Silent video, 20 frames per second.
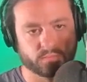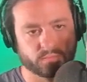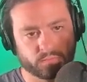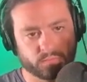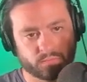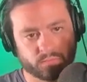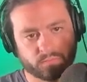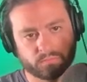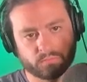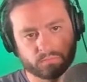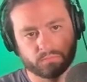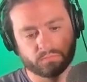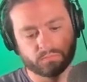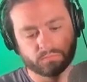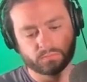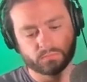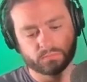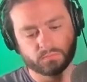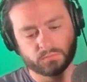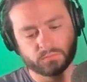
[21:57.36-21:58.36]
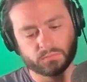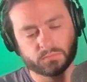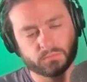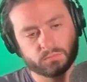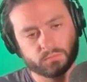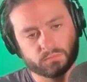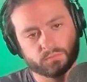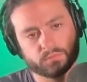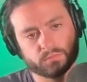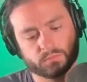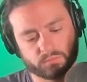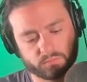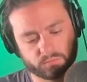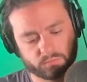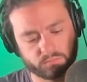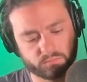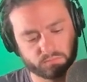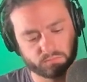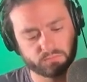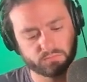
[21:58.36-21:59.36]

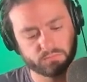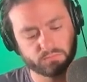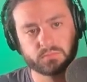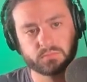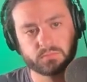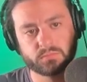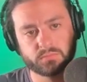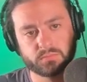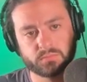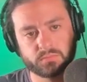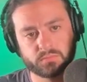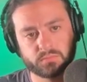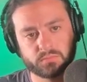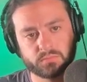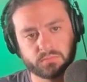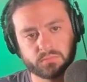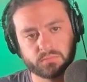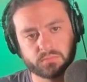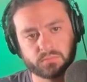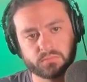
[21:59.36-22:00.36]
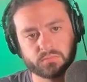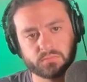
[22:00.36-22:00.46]
The person shown says nothing.